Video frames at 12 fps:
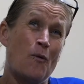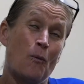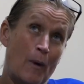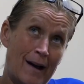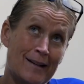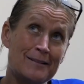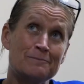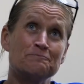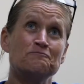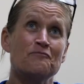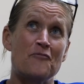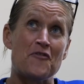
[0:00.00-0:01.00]
Well,
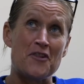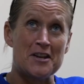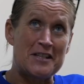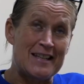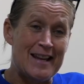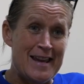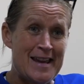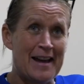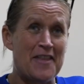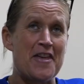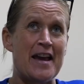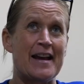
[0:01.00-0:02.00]
firstly, I
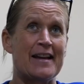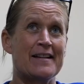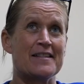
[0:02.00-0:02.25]
think